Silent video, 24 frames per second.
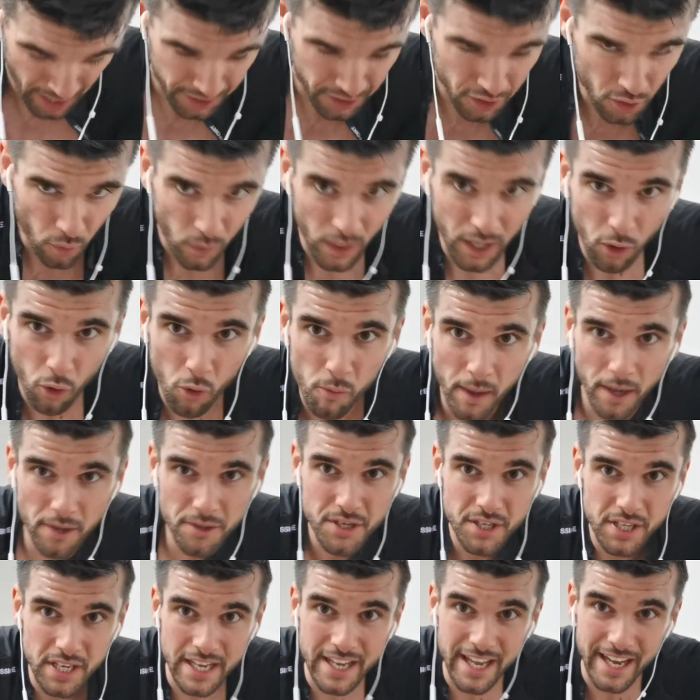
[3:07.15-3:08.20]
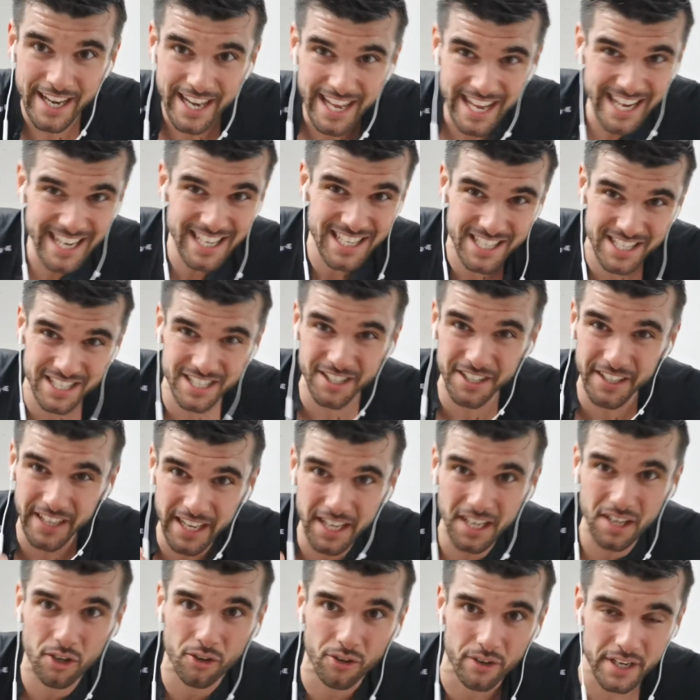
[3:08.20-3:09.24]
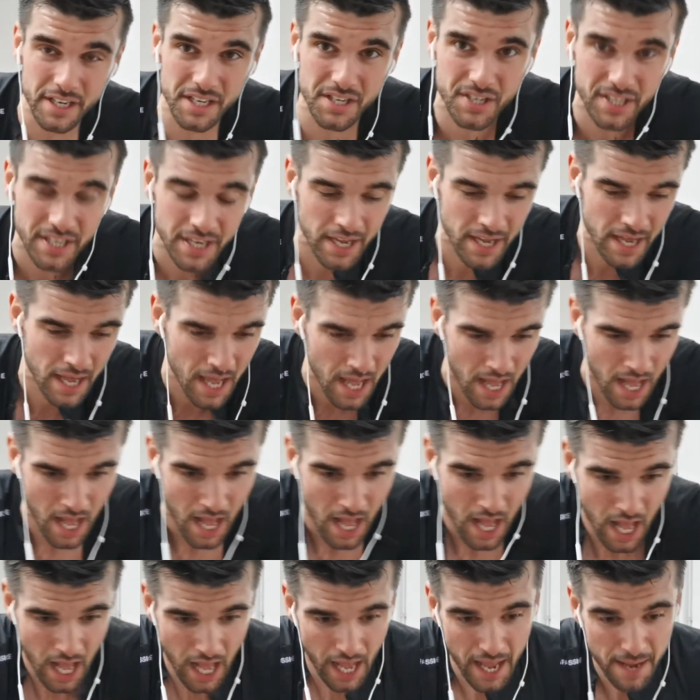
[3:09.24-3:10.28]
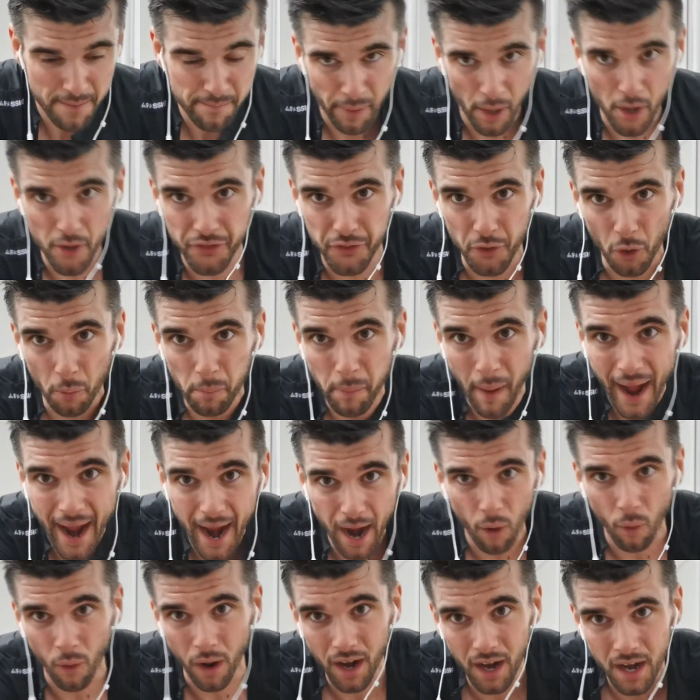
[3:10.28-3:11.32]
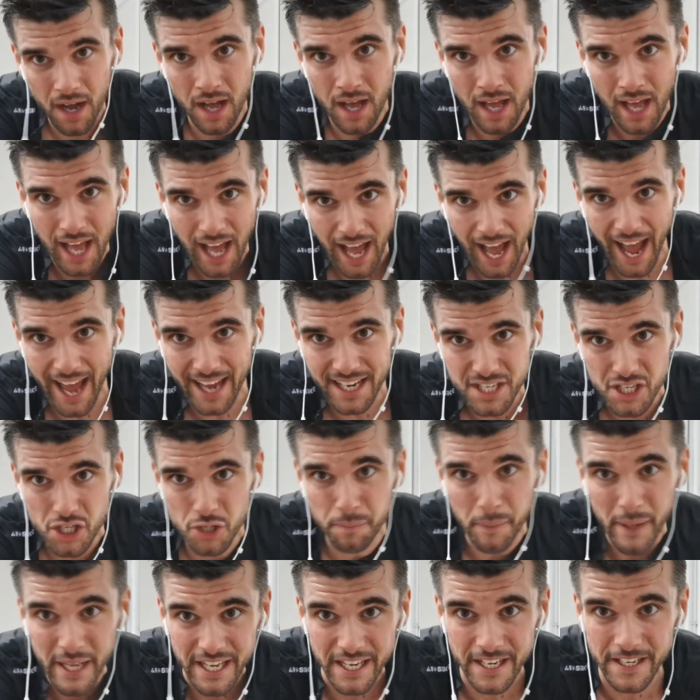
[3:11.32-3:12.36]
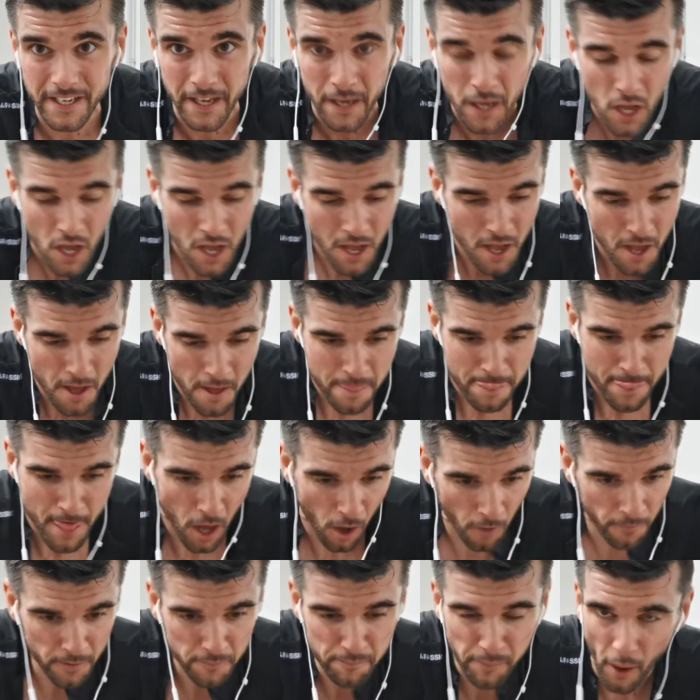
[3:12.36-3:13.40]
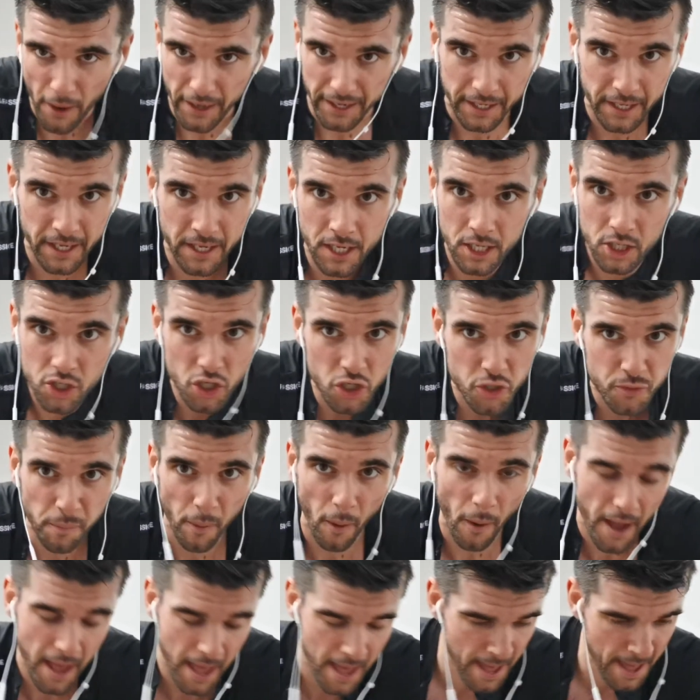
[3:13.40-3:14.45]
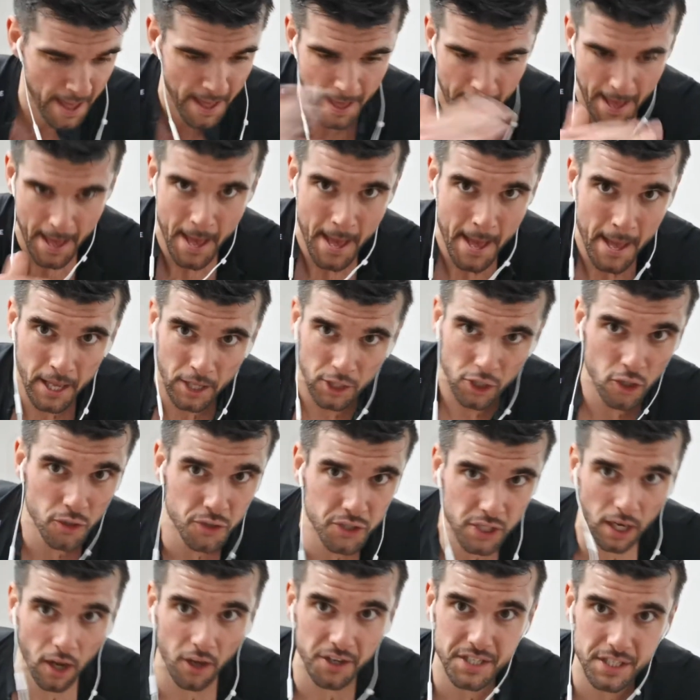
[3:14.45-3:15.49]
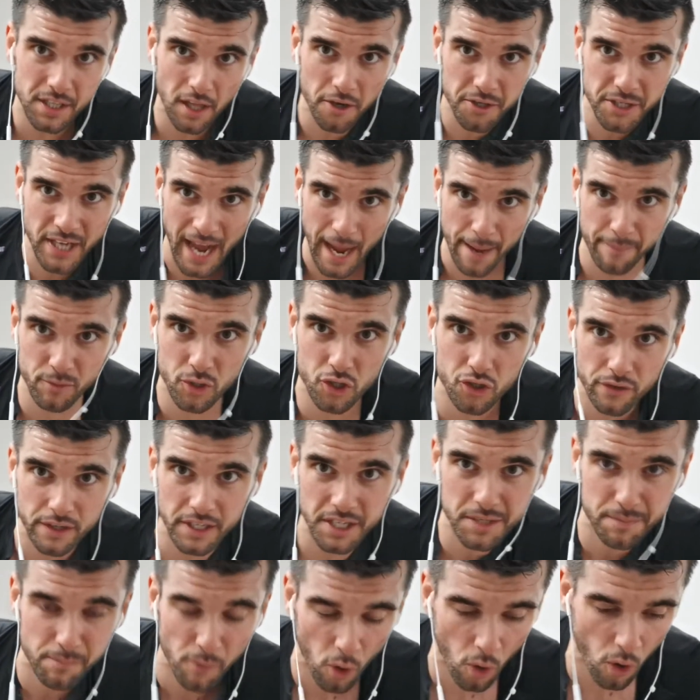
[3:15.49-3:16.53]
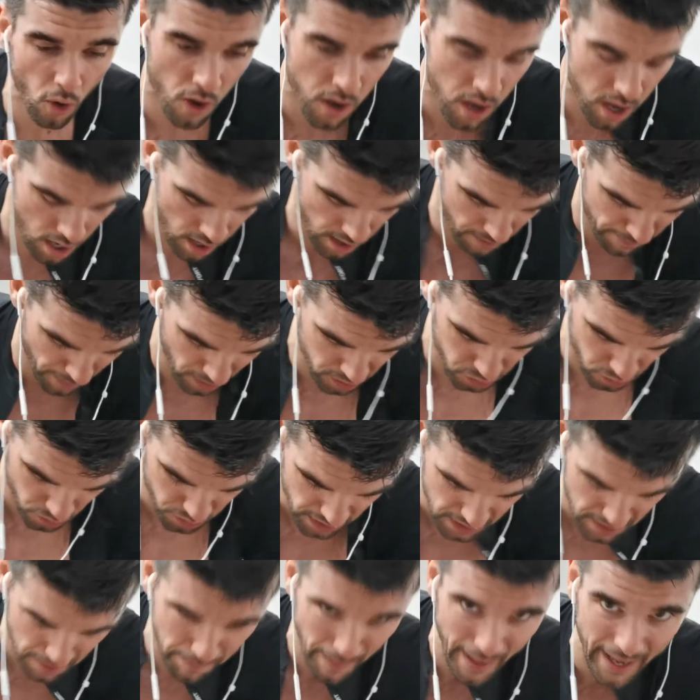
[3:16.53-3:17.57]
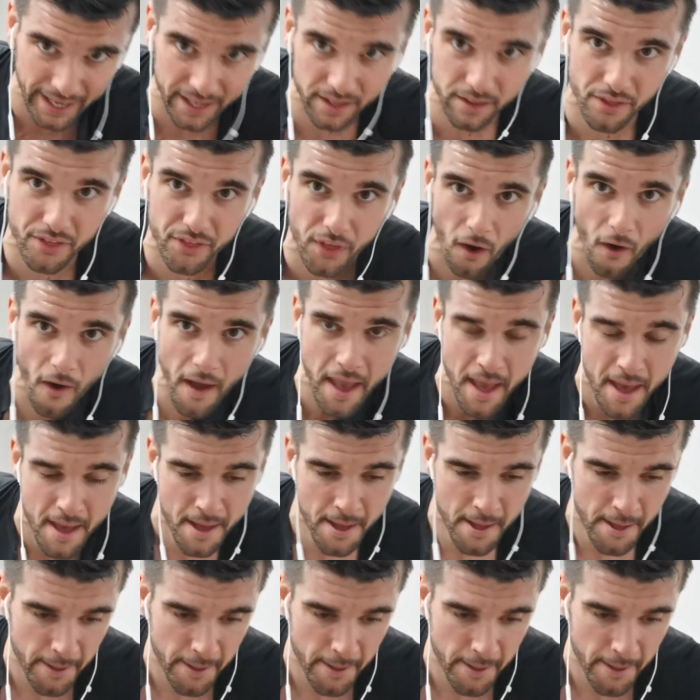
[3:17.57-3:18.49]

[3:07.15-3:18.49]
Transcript: you will almost see an instant increase in both your power and speed on the bike, just by utilizing those hamstrings more, muscles in the back of the thigh.